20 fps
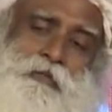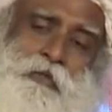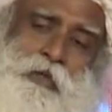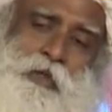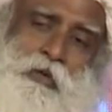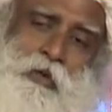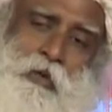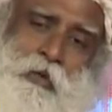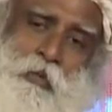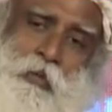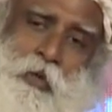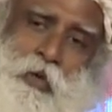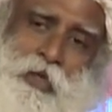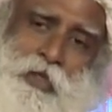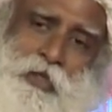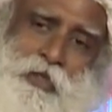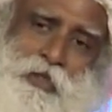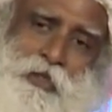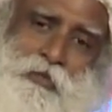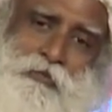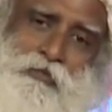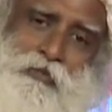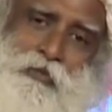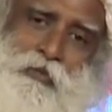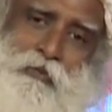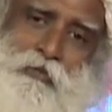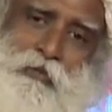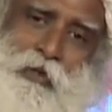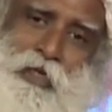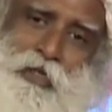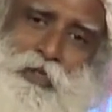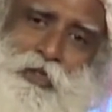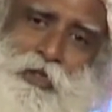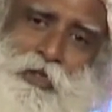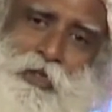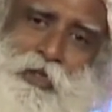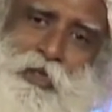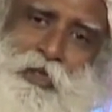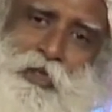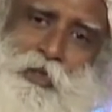we know what is a
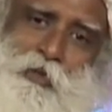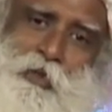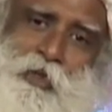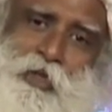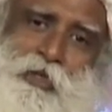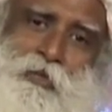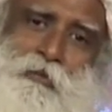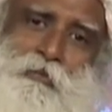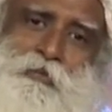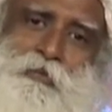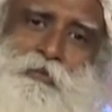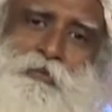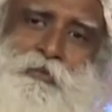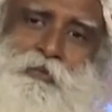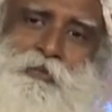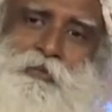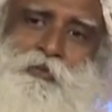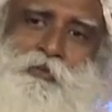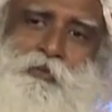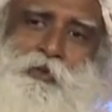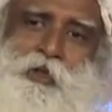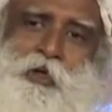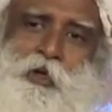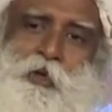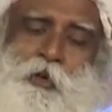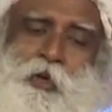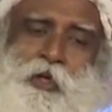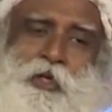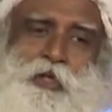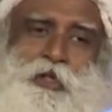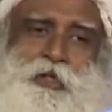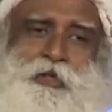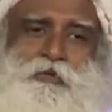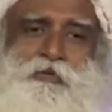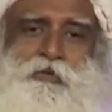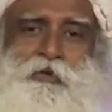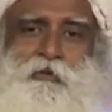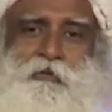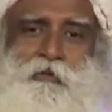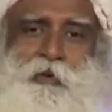full-fledged earthworm, we know what is a
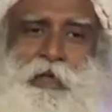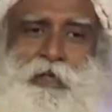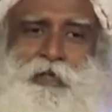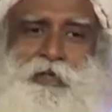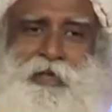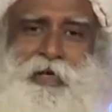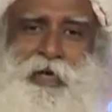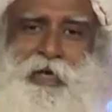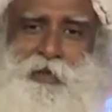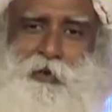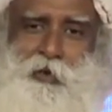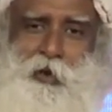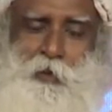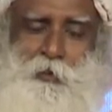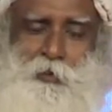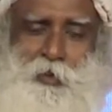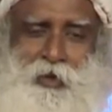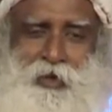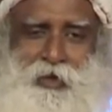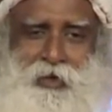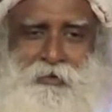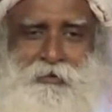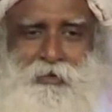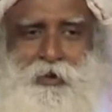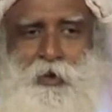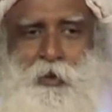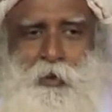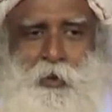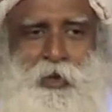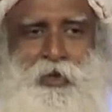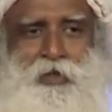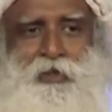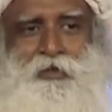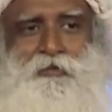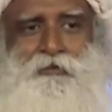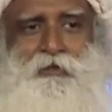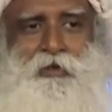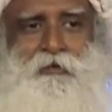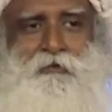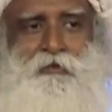full-fledged grasshopper, we know what is
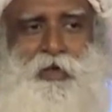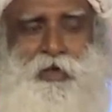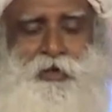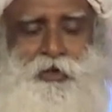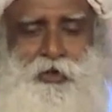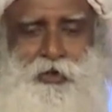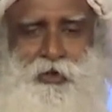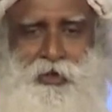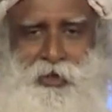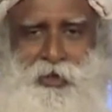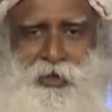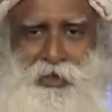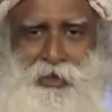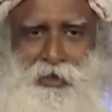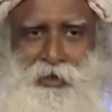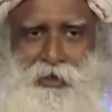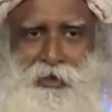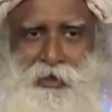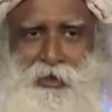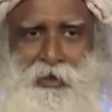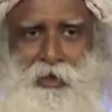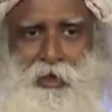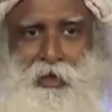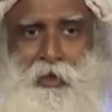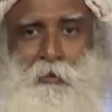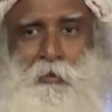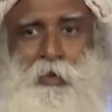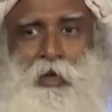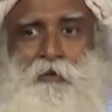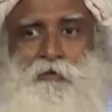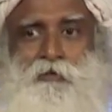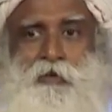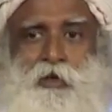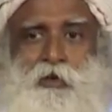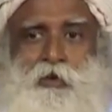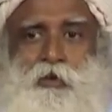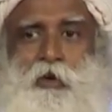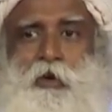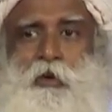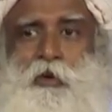a full-fledged tree, but we
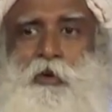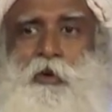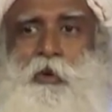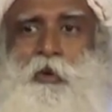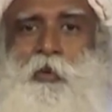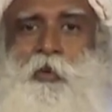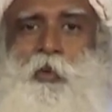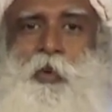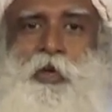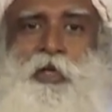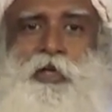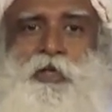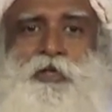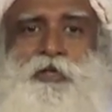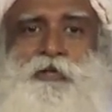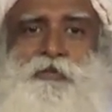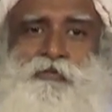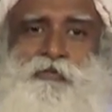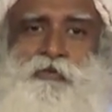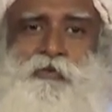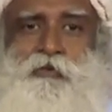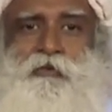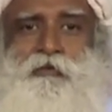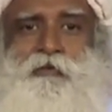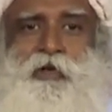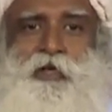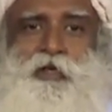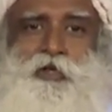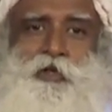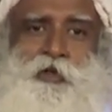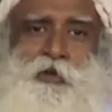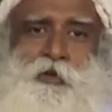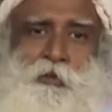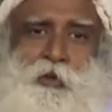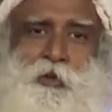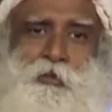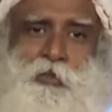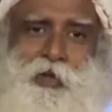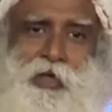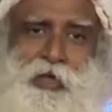do not know what is a full-fledged
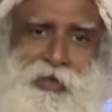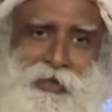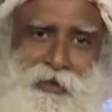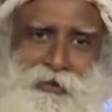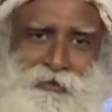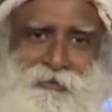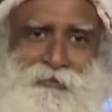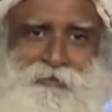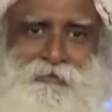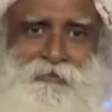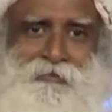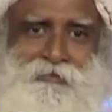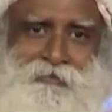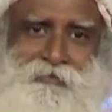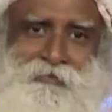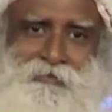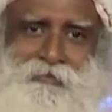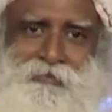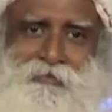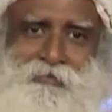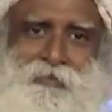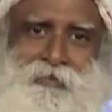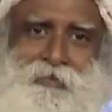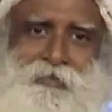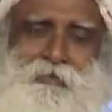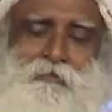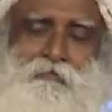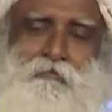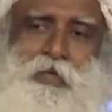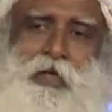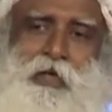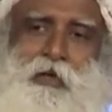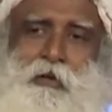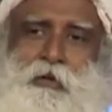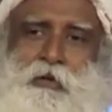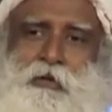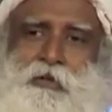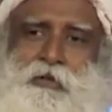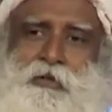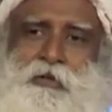human being.
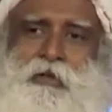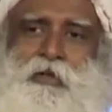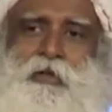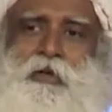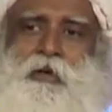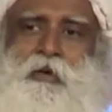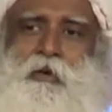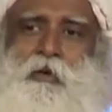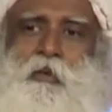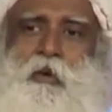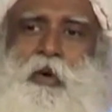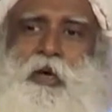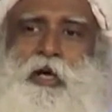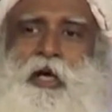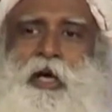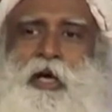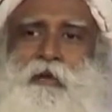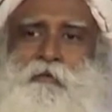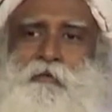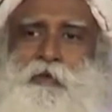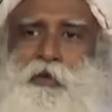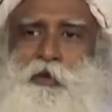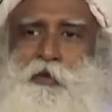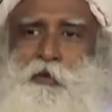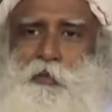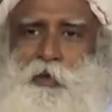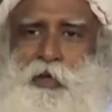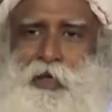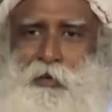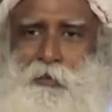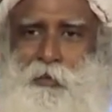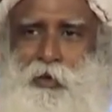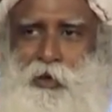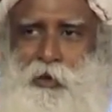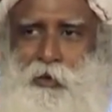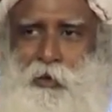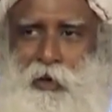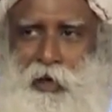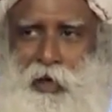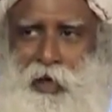Because whatever you become
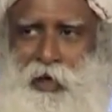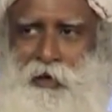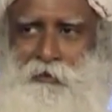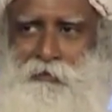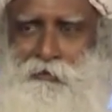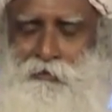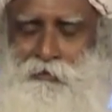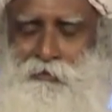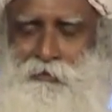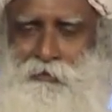in your life,